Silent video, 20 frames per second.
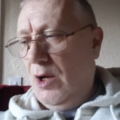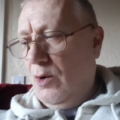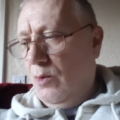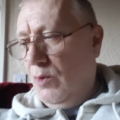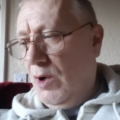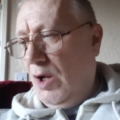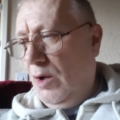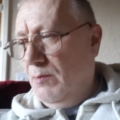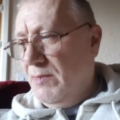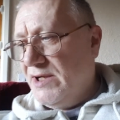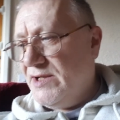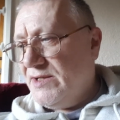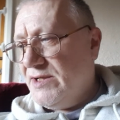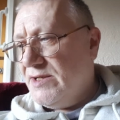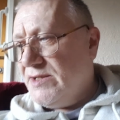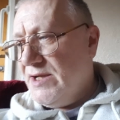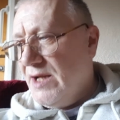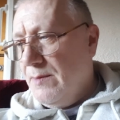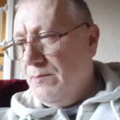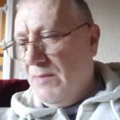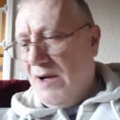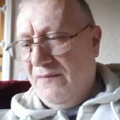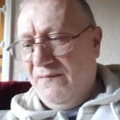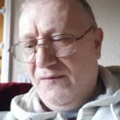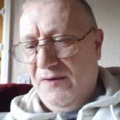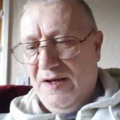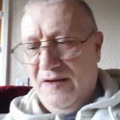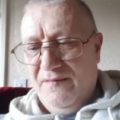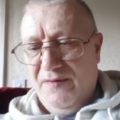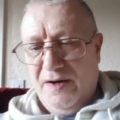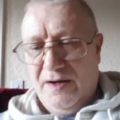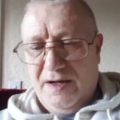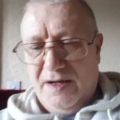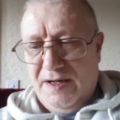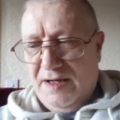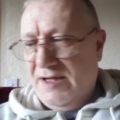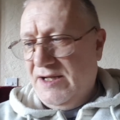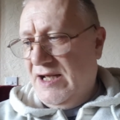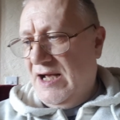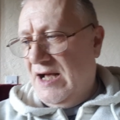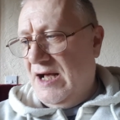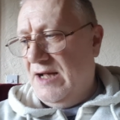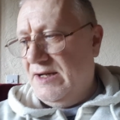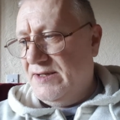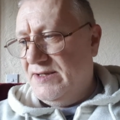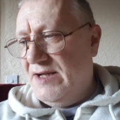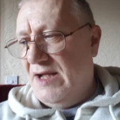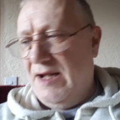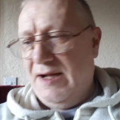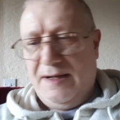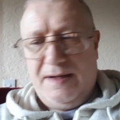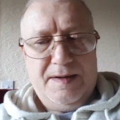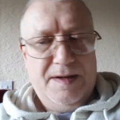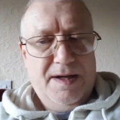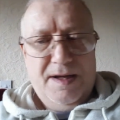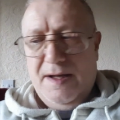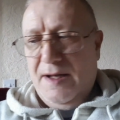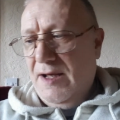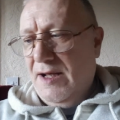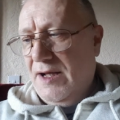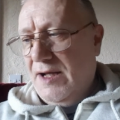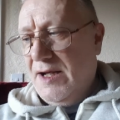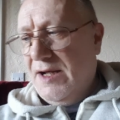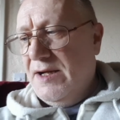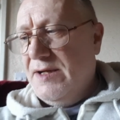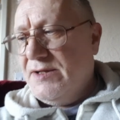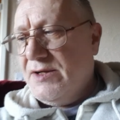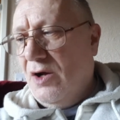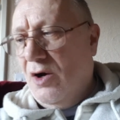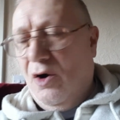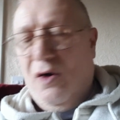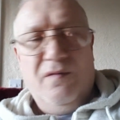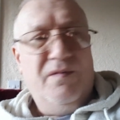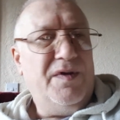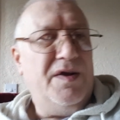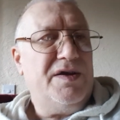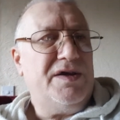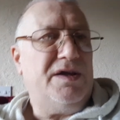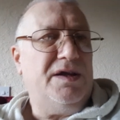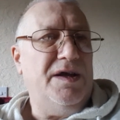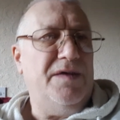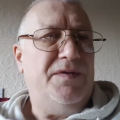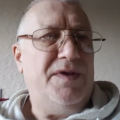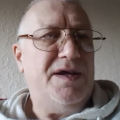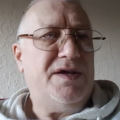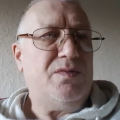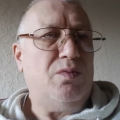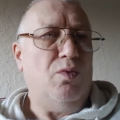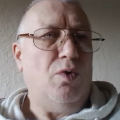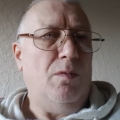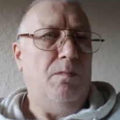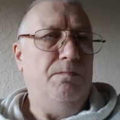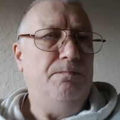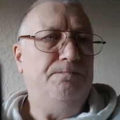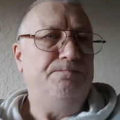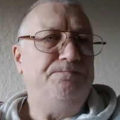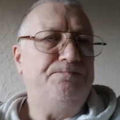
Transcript: Well, Mr. Tin, my favourite card deck is obviously this one.